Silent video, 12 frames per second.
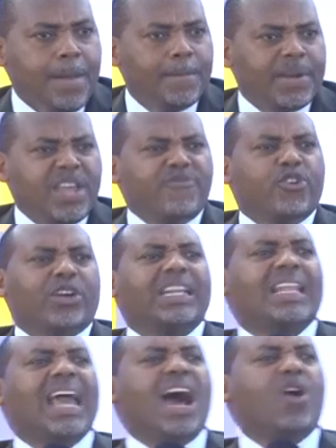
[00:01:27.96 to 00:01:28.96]
But if you can
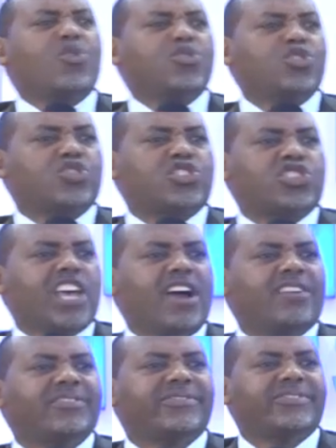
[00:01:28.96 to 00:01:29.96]
allow
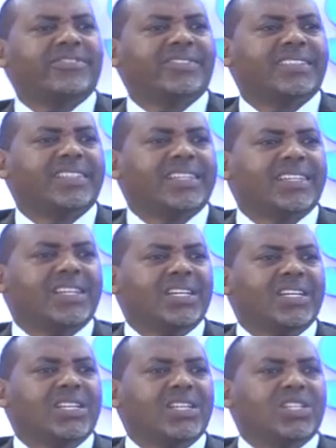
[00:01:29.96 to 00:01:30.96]
yourself
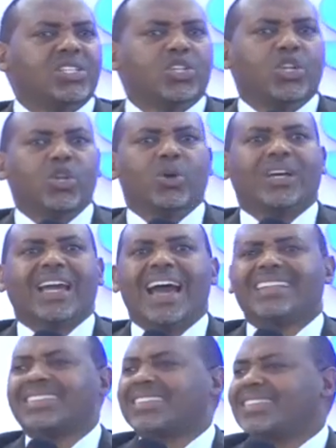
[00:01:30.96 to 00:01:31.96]
to look
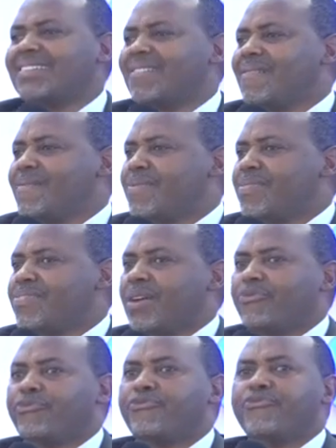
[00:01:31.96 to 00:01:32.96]
at
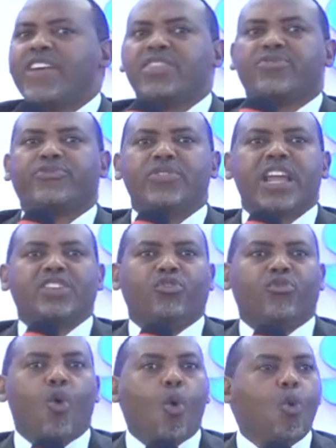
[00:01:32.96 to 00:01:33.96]
the faithfulness
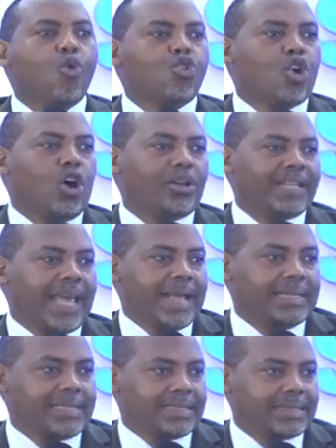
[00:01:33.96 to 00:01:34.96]
of who God
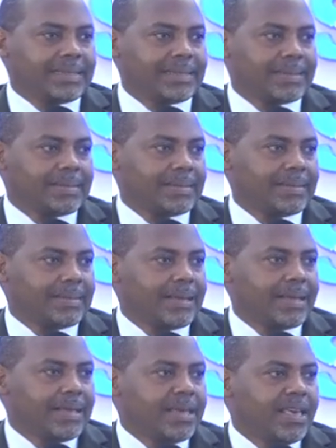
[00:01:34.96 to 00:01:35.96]
is,
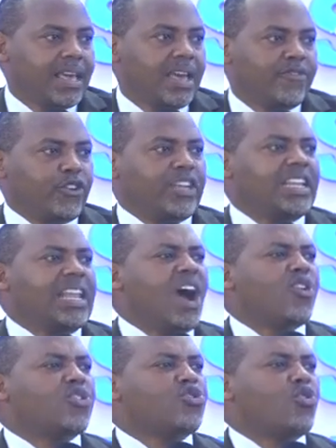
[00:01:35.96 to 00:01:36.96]
if you can
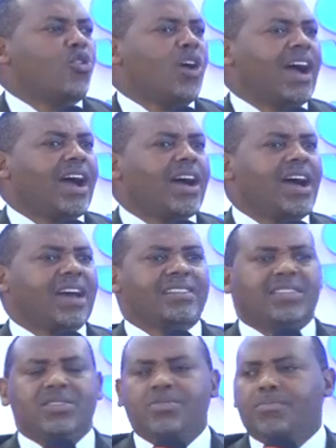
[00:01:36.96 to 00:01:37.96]
allow your
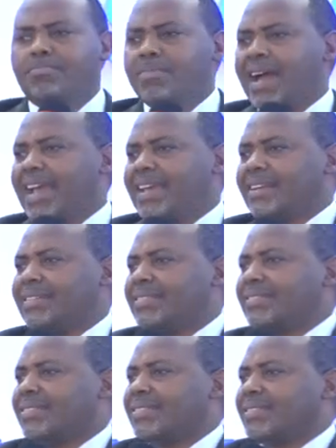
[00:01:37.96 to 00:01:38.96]
heart, your
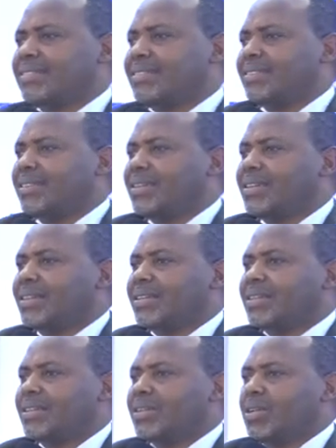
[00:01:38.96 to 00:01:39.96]
mind
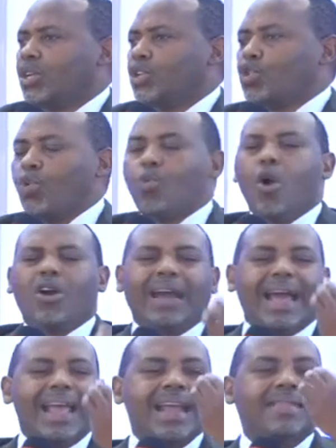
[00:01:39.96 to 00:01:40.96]
to
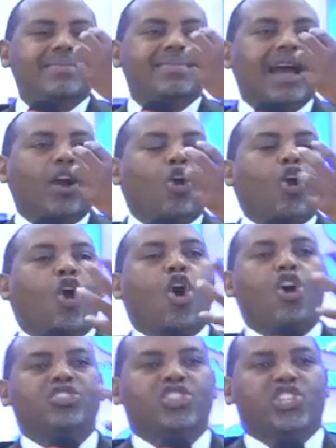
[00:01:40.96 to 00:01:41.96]
walk in the
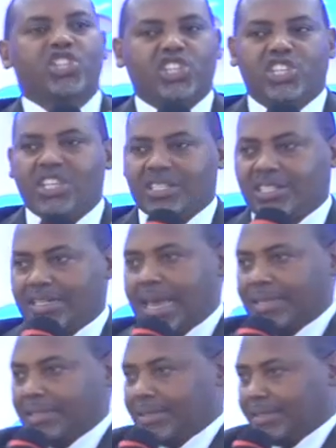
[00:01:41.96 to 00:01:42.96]

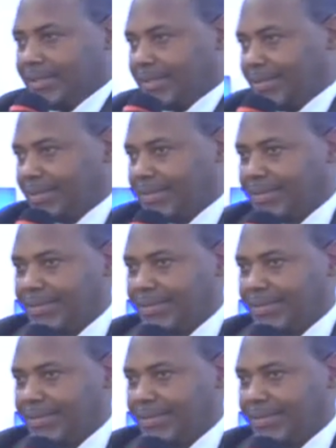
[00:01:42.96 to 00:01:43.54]
consciousness